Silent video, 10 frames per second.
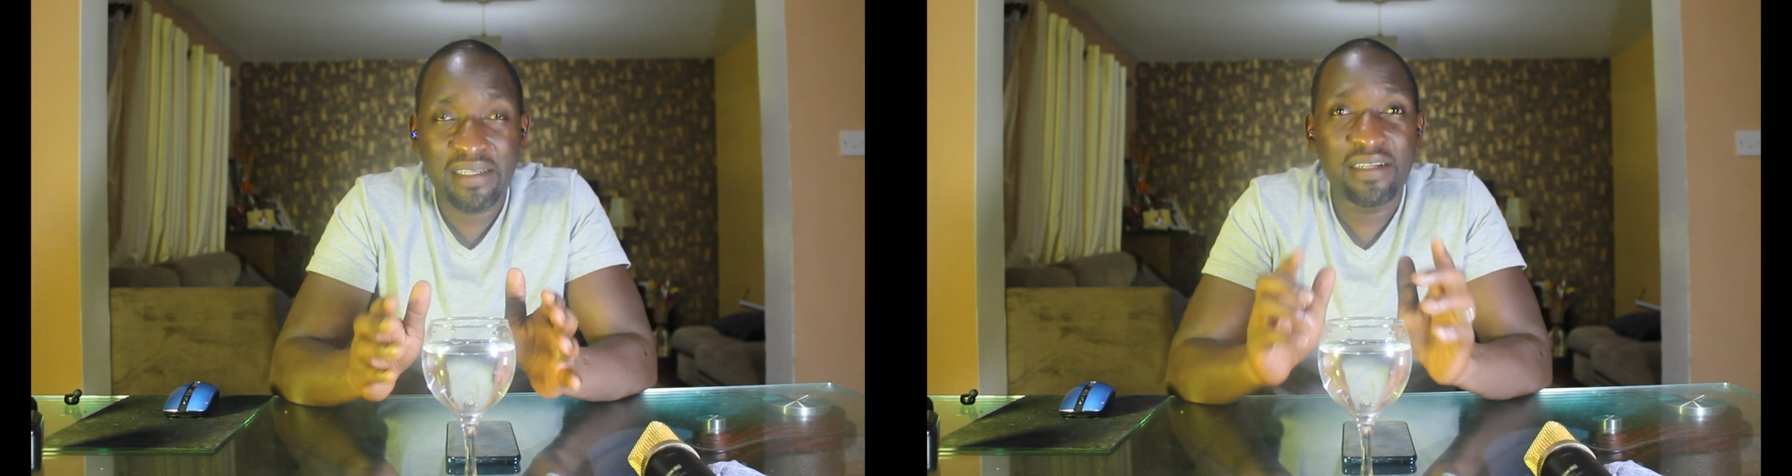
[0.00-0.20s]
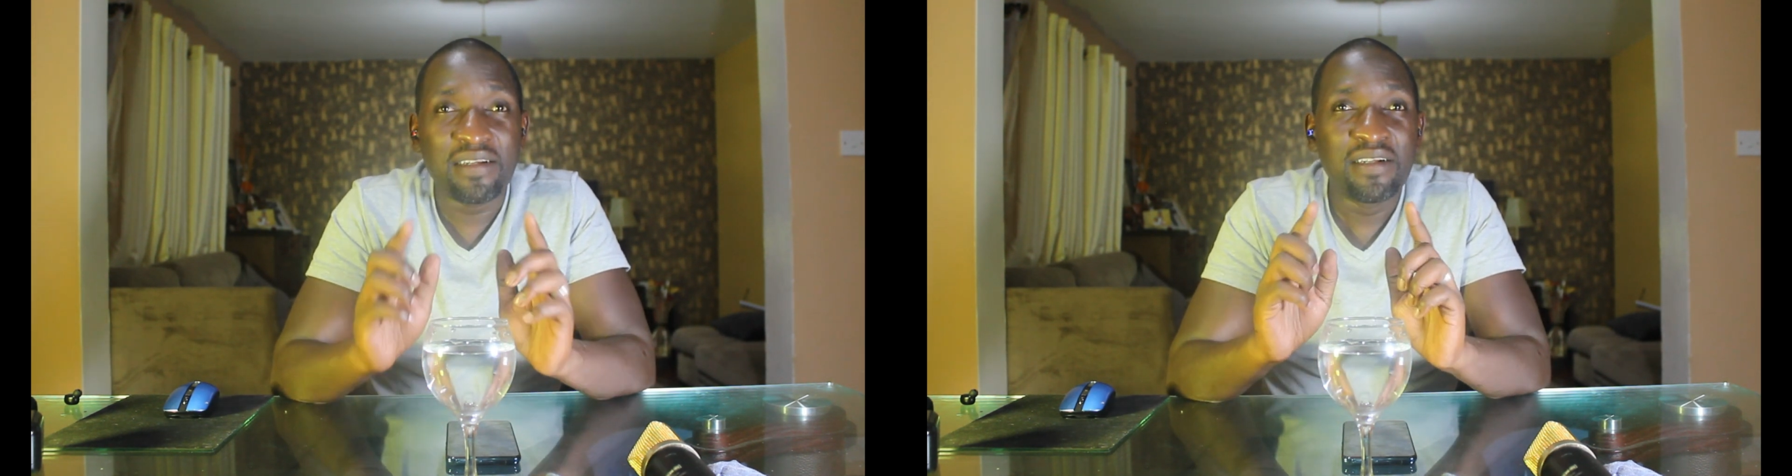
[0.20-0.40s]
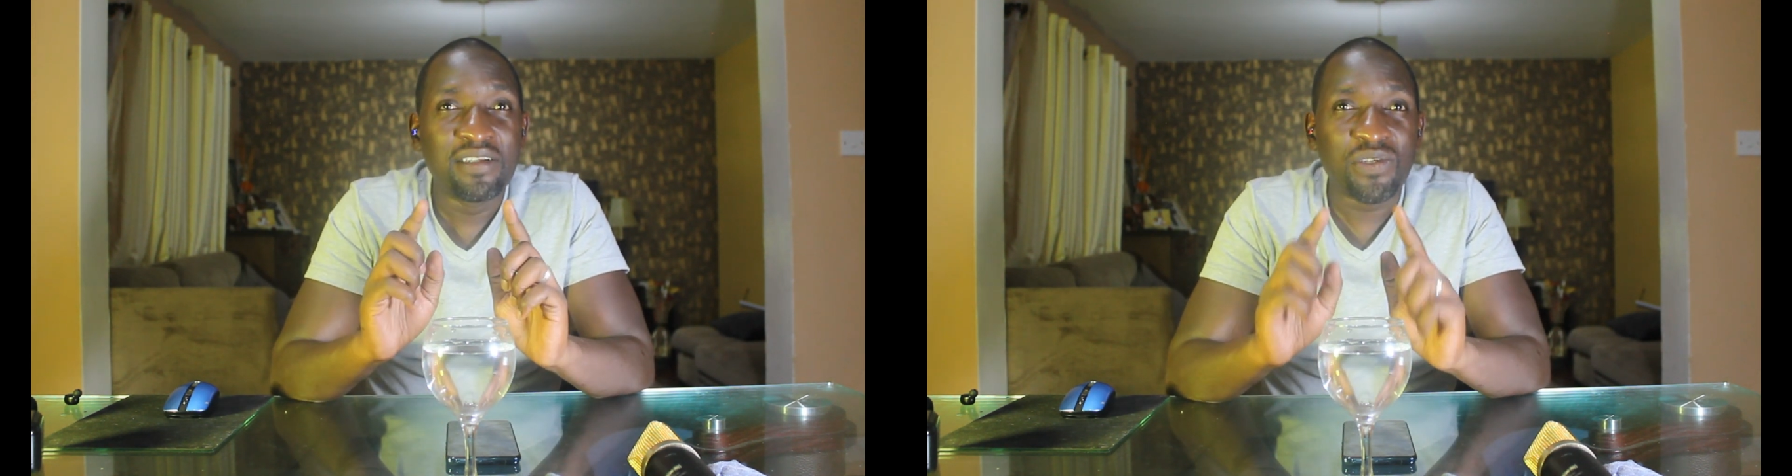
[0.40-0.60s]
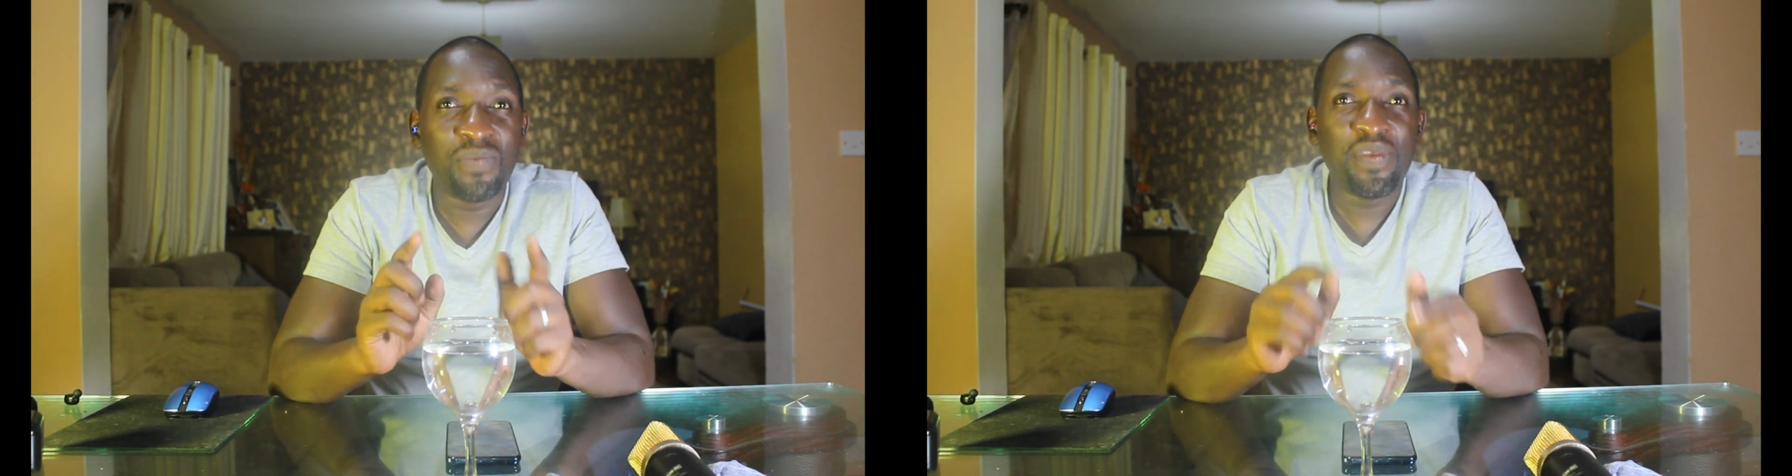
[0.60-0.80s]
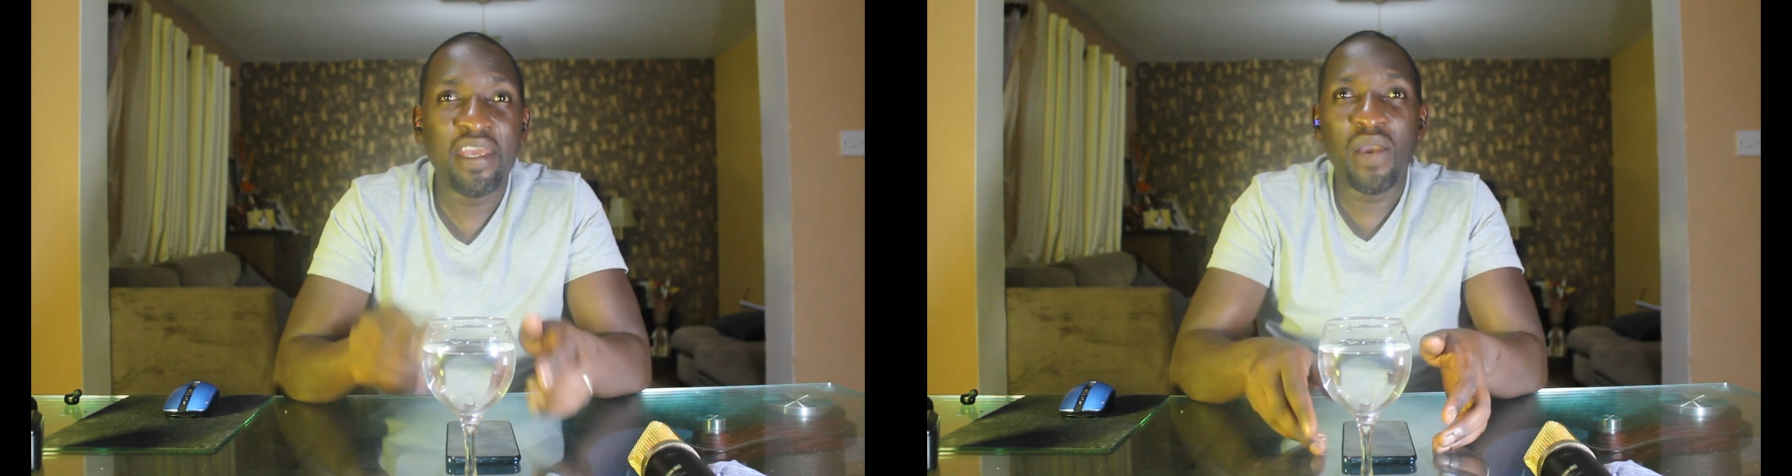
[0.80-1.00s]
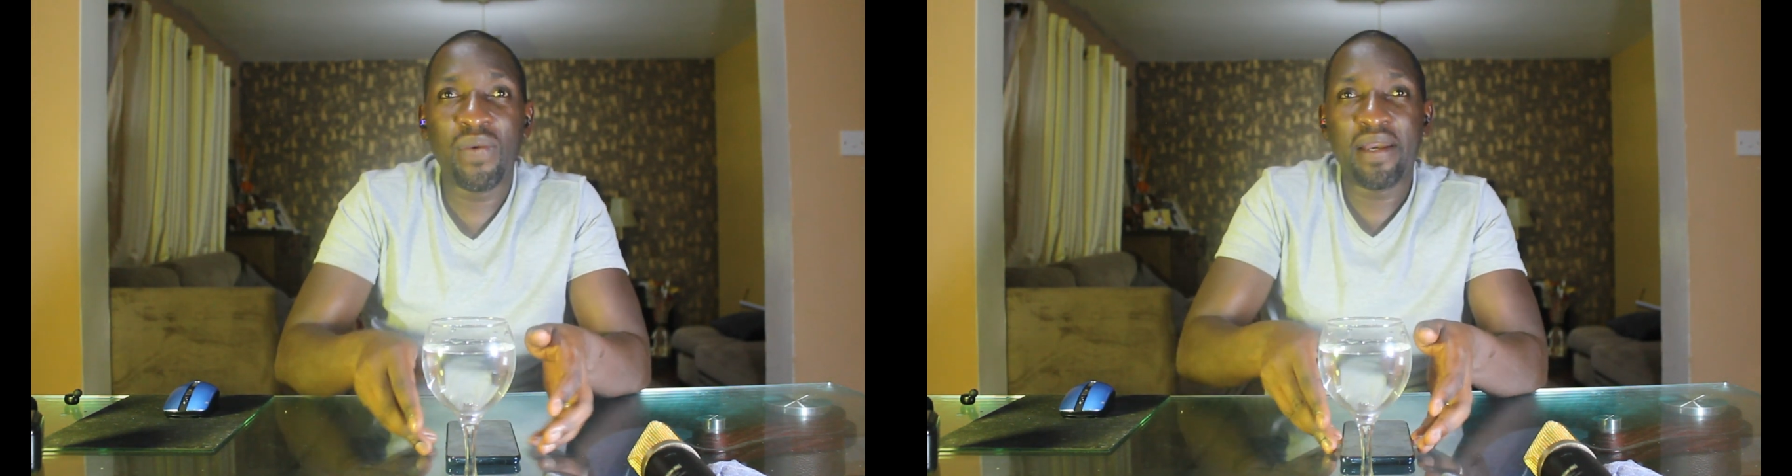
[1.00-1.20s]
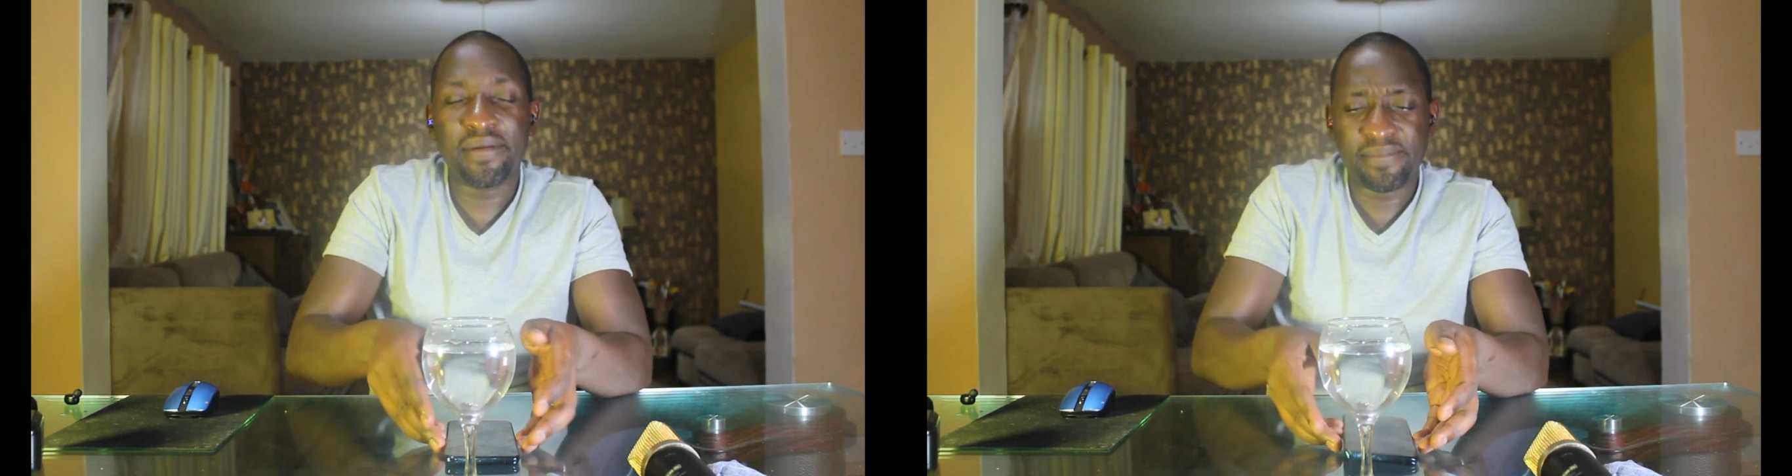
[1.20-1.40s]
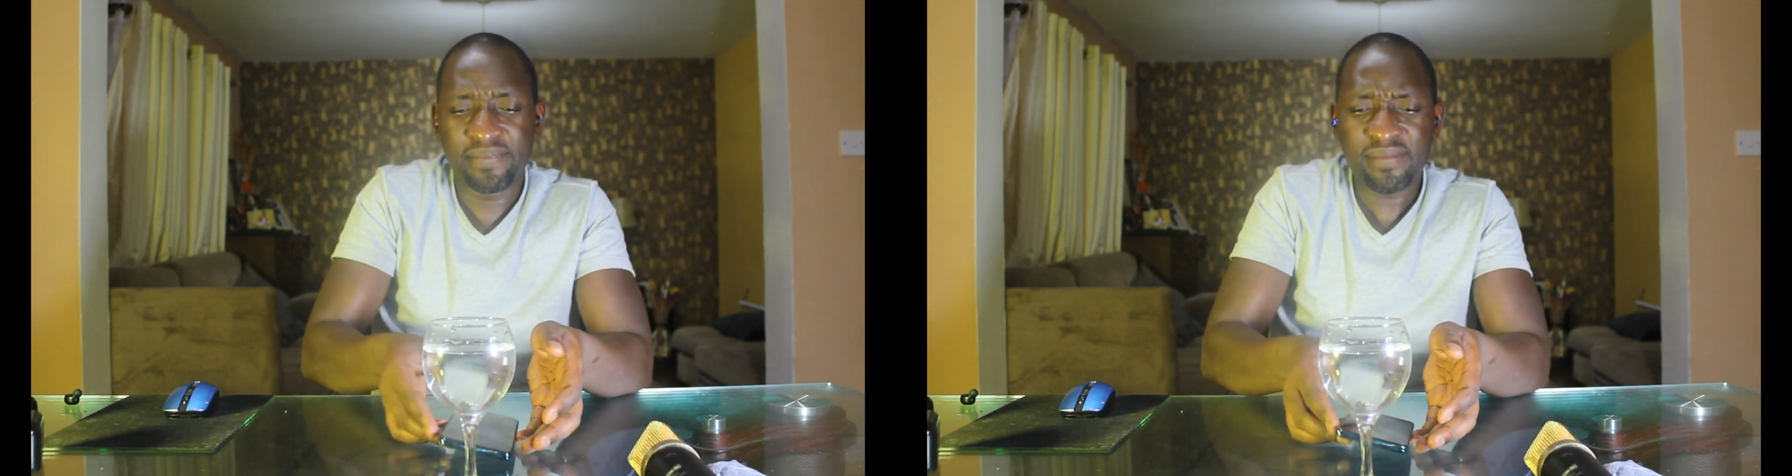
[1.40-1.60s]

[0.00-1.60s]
deal. So here we are.